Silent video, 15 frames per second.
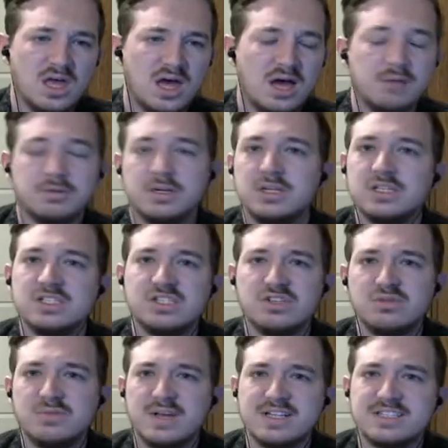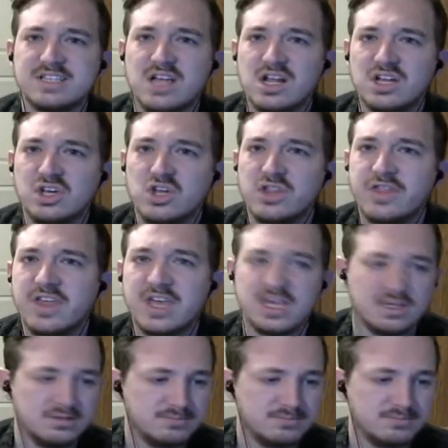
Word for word: I'm gonna assume that's not a good thing.